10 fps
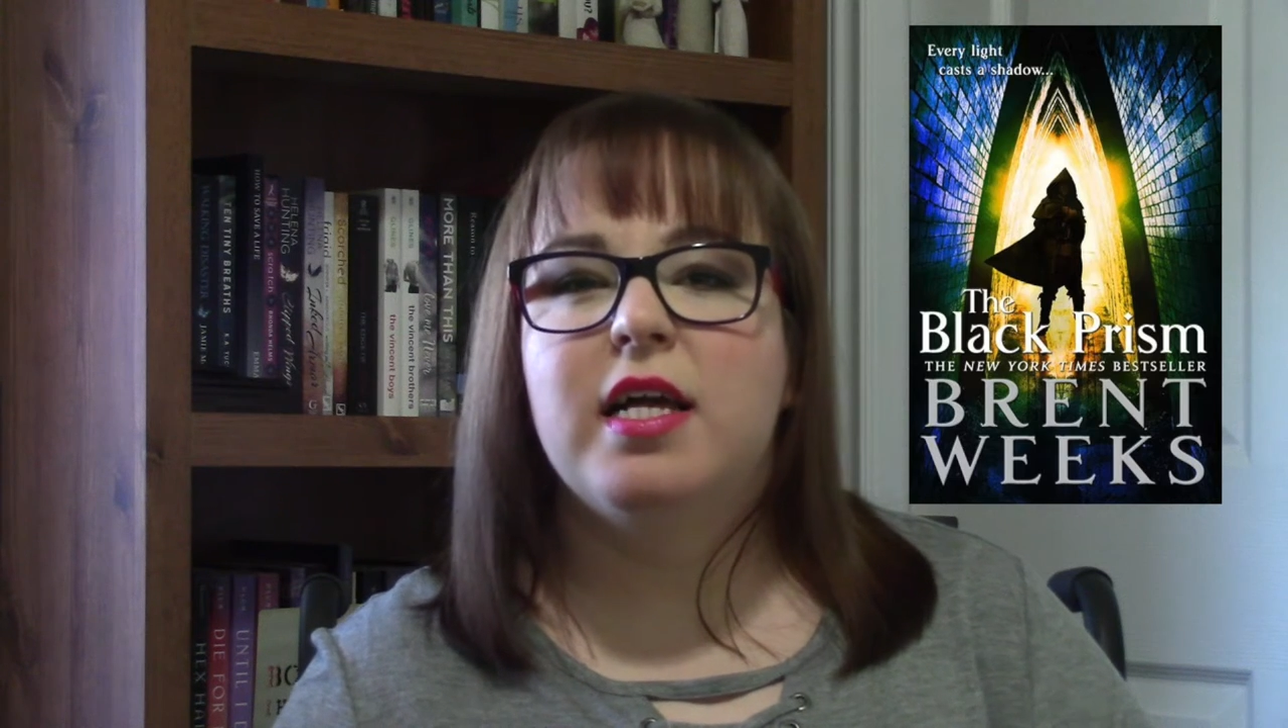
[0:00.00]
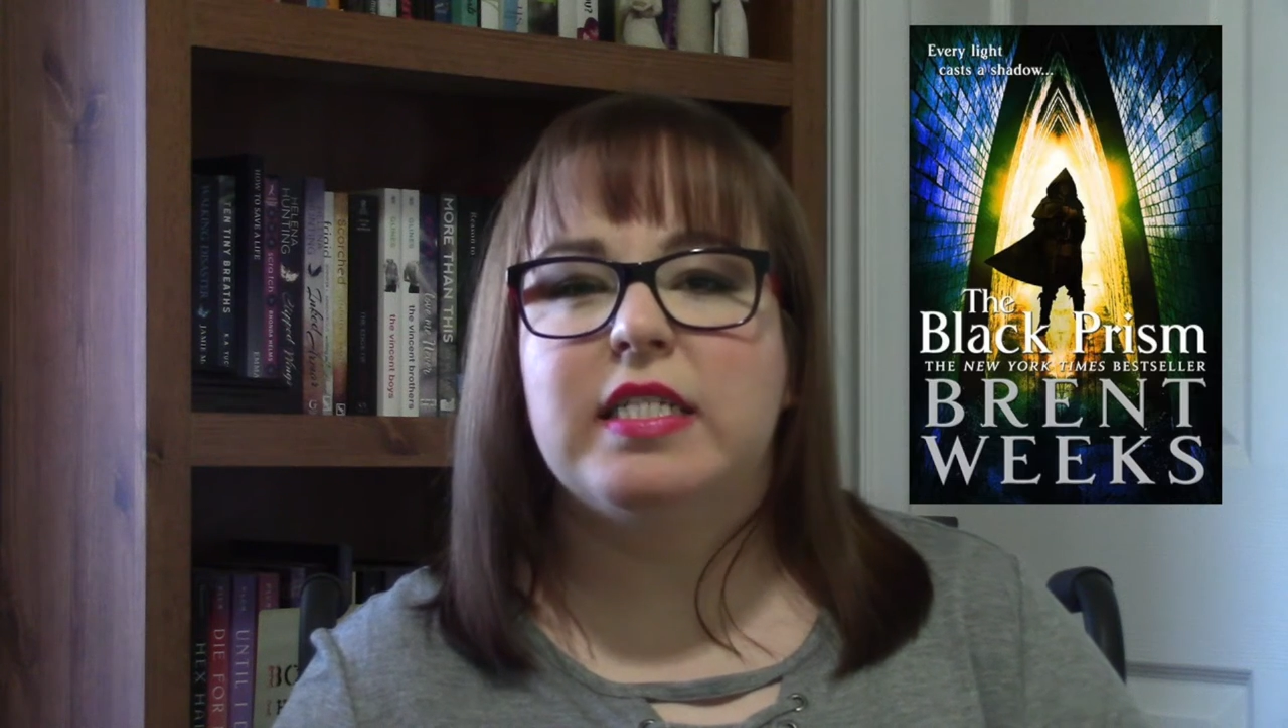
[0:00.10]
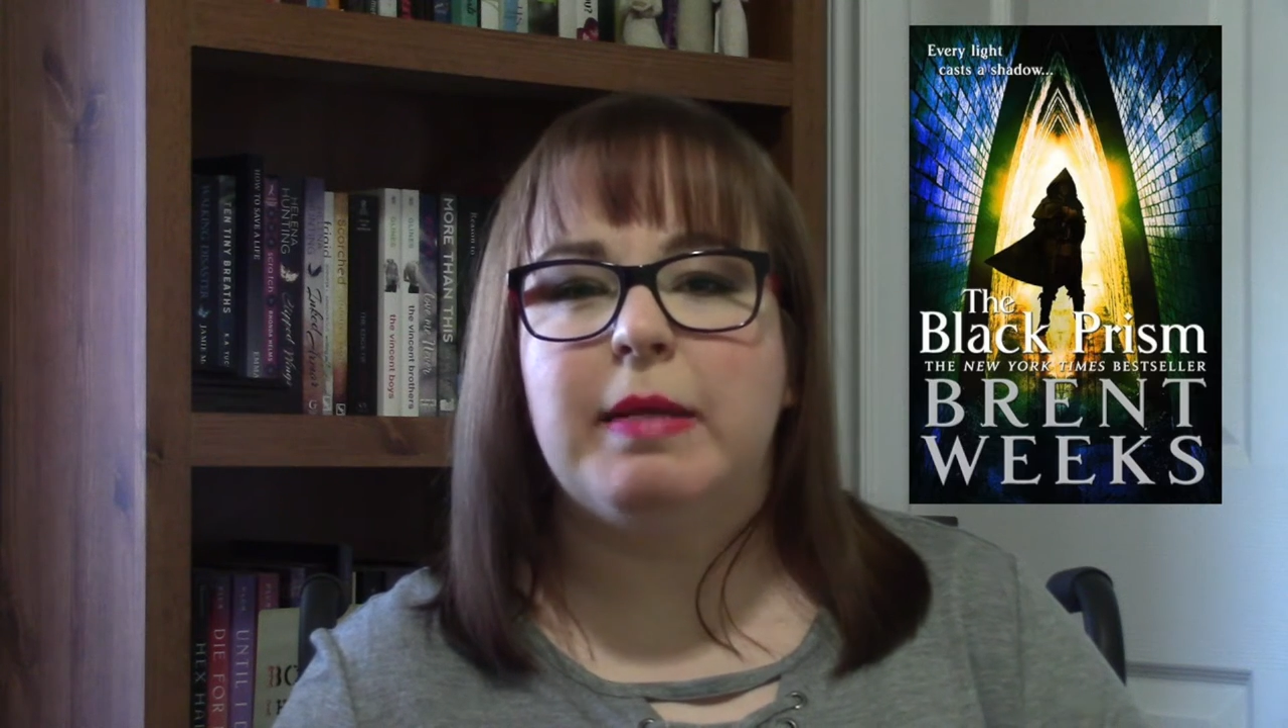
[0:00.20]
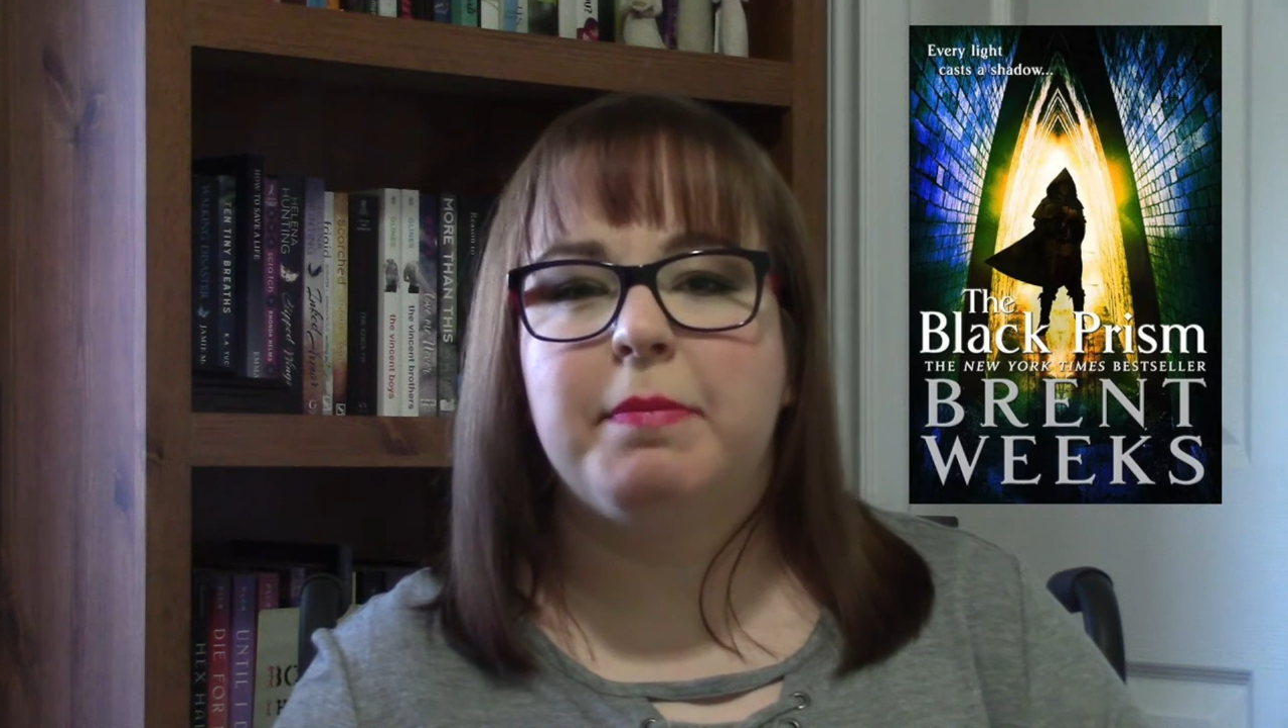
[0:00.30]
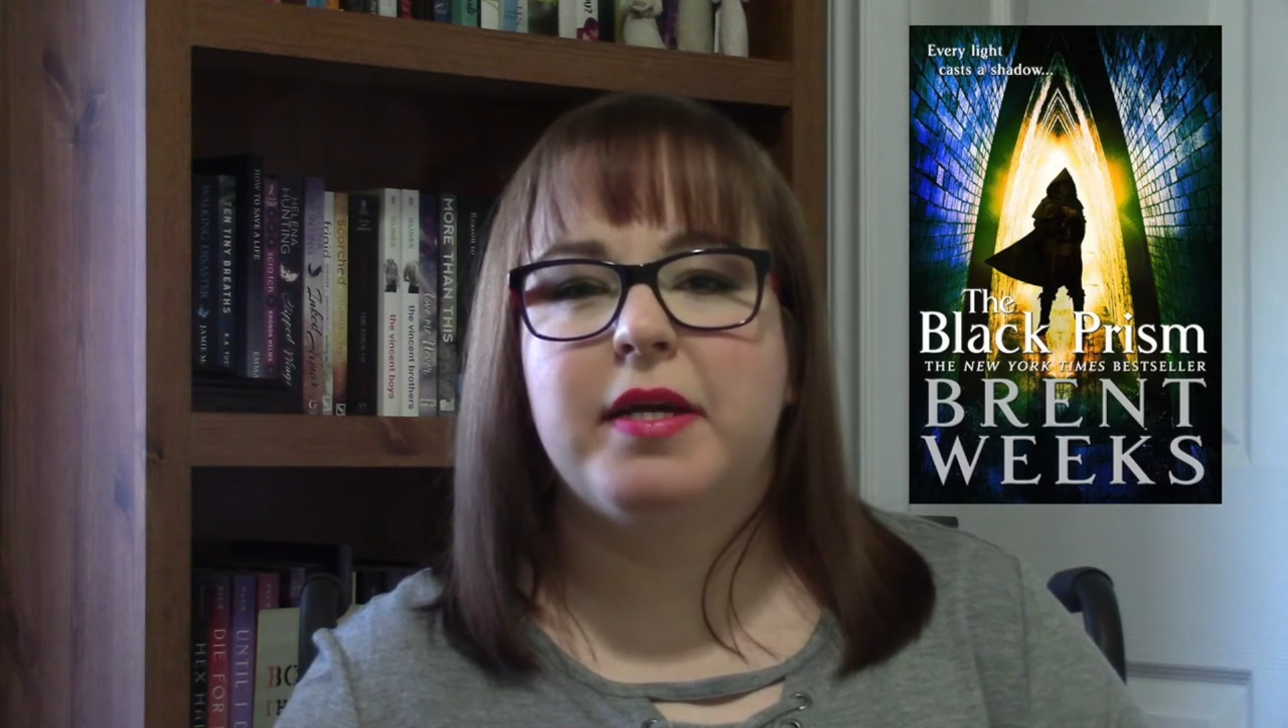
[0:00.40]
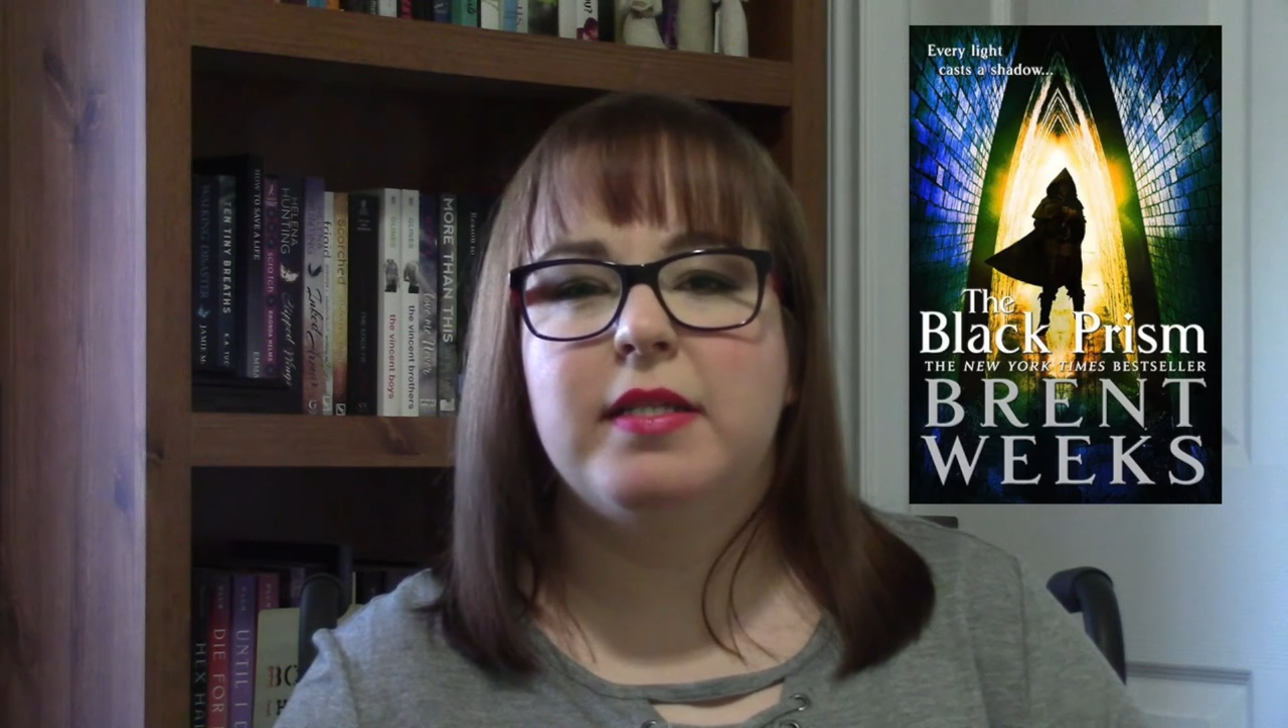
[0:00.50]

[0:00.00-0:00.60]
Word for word: some